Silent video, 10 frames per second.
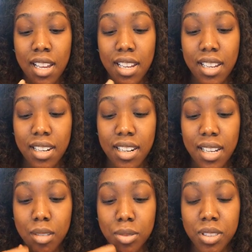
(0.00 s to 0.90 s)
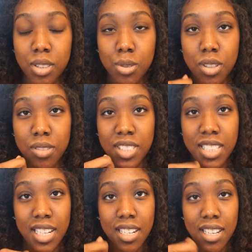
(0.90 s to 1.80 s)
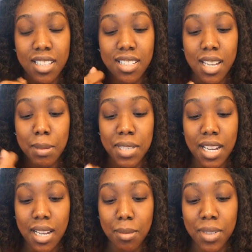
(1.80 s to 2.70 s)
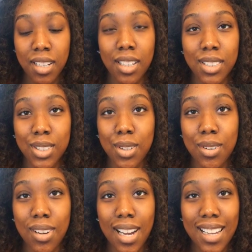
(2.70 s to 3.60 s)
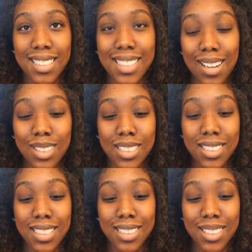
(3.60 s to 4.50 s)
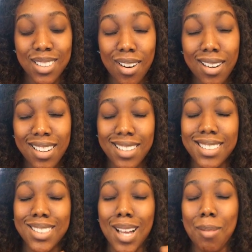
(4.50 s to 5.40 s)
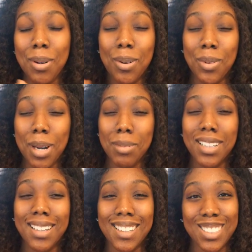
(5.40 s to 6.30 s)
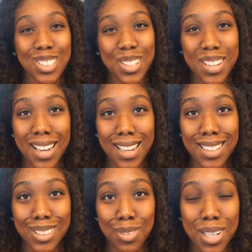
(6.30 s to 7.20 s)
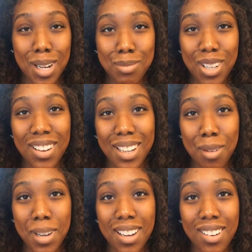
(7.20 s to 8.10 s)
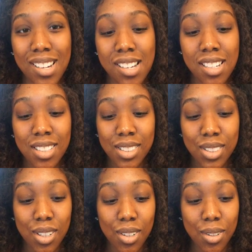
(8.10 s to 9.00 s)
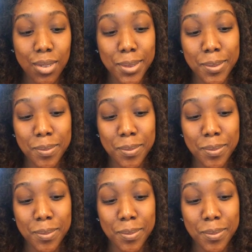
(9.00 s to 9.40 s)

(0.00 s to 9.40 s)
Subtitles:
and it helps to sort of set it at the same time. So I guess I'll just get started and stop rambling and show you guys what I'm talking about. So